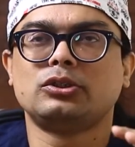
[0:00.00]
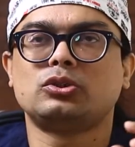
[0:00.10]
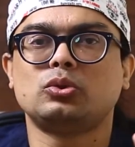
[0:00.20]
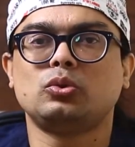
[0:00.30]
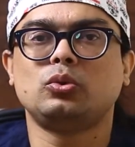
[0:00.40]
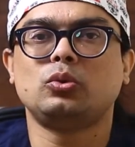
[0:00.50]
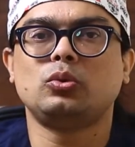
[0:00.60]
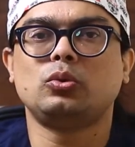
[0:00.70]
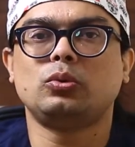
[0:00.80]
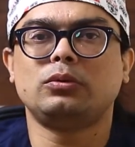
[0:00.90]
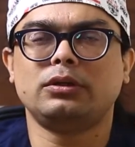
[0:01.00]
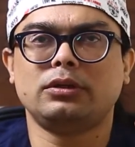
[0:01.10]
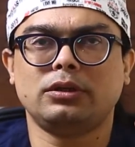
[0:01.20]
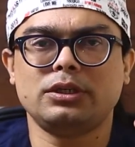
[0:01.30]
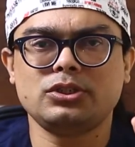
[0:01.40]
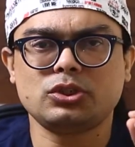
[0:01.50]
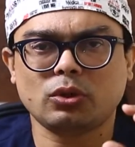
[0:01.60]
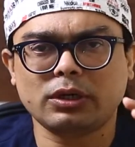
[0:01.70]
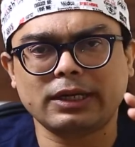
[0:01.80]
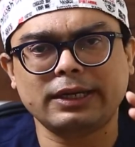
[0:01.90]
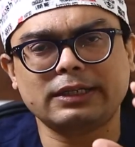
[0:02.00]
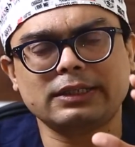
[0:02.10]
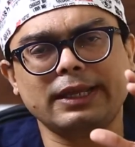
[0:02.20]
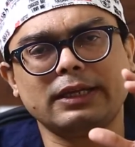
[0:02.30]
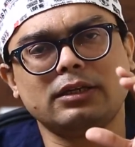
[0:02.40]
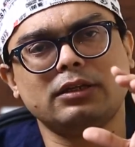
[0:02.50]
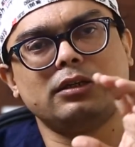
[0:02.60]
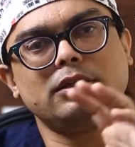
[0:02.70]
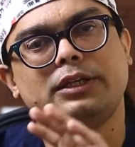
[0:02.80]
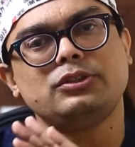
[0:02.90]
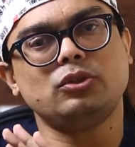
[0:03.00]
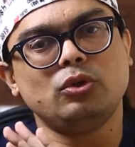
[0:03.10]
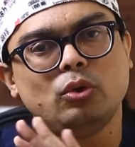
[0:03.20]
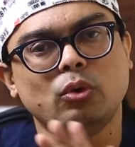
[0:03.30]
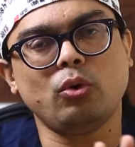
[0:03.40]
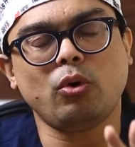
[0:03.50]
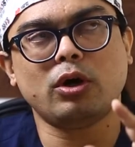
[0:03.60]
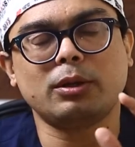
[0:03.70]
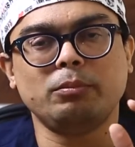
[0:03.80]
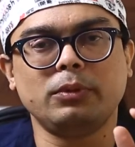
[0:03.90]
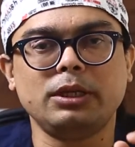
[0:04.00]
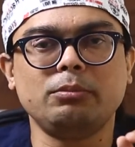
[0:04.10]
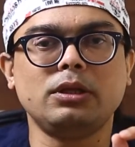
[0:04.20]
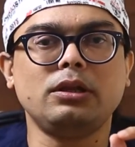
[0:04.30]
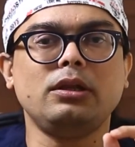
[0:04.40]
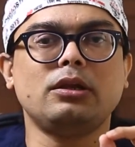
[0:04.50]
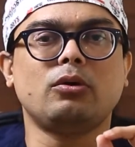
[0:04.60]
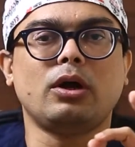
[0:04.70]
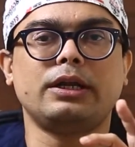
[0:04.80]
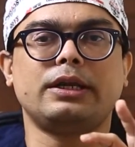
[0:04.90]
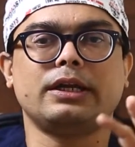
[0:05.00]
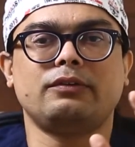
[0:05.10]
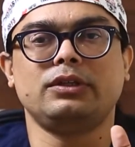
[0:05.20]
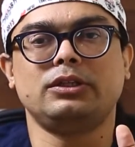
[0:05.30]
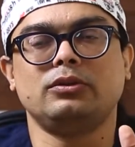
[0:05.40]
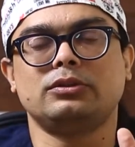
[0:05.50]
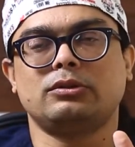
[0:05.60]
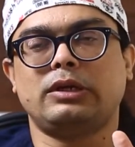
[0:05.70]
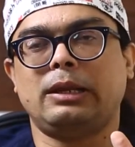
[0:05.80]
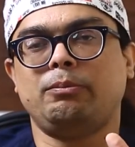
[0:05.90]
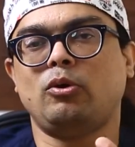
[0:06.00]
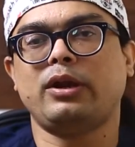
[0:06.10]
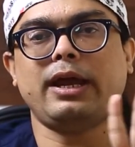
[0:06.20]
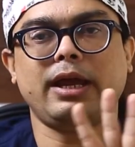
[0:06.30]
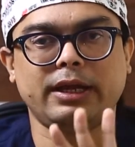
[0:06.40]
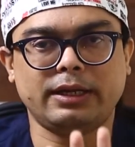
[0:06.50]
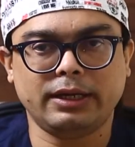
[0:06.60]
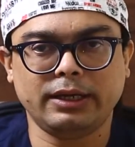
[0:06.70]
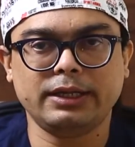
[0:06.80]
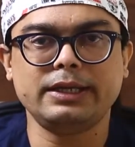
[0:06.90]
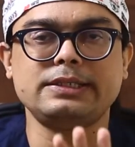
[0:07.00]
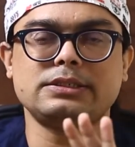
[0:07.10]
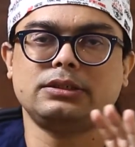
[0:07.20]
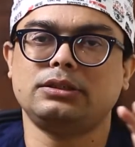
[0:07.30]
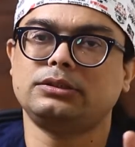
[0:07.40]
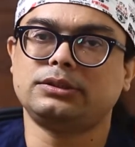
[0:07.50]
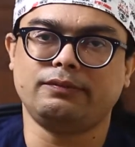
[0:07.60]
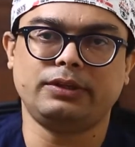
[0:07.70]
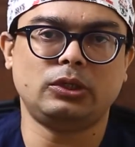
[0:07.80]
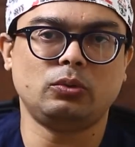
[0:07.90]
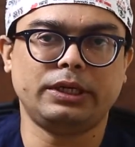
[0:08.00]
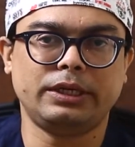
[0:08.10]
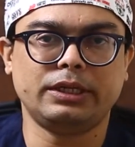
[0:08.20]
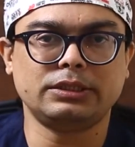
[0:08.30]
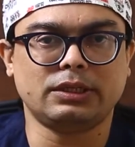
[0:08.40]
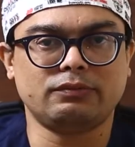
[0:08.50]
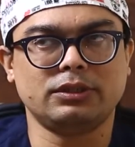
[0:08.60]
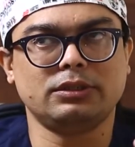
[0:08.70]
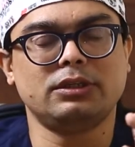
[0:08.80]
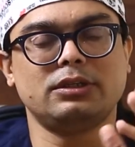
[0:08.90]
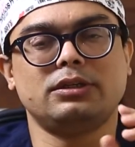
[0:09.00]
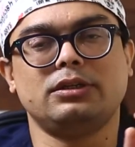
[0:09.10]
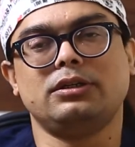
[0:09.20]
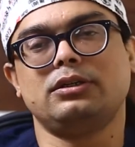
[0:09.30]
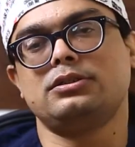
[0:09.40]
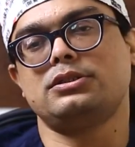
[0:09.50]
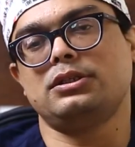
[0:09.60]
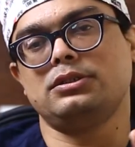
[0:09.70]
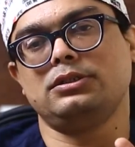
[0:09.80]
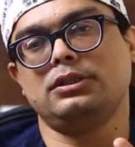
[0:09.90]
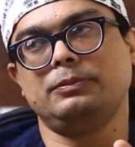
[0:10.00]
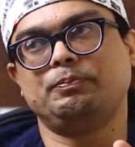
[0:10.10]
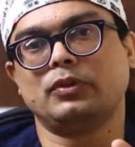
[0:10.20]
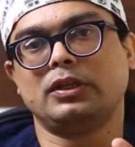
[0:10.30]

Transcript: So in short, it like there is no or minimal contact with your scalp for at least 7 to 8 days after the surgery.